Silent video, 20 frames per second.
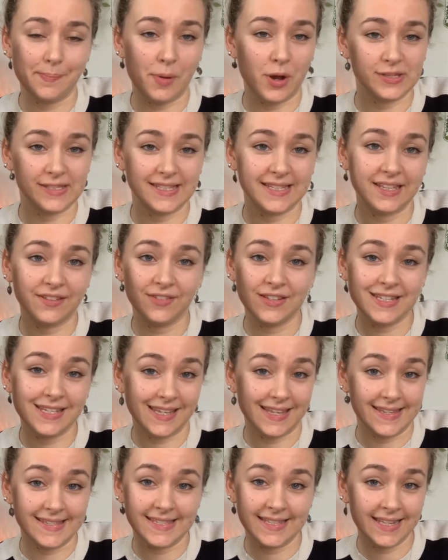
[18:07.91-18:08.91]

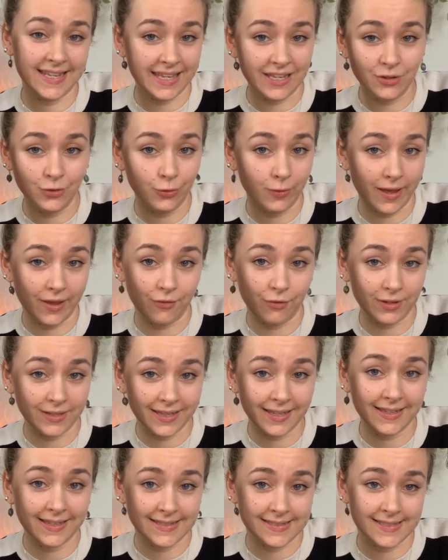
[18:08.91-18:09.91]
positivity is key to
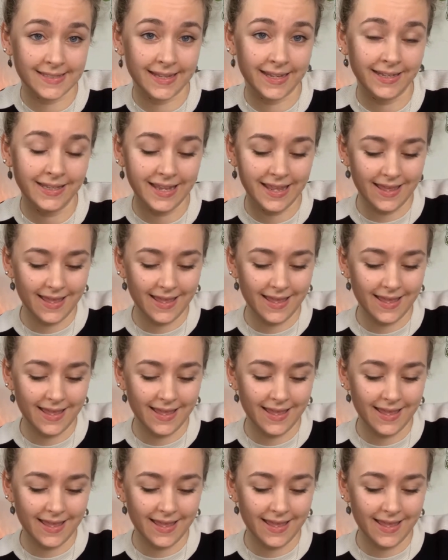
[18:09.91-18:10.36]
everything, isn't it?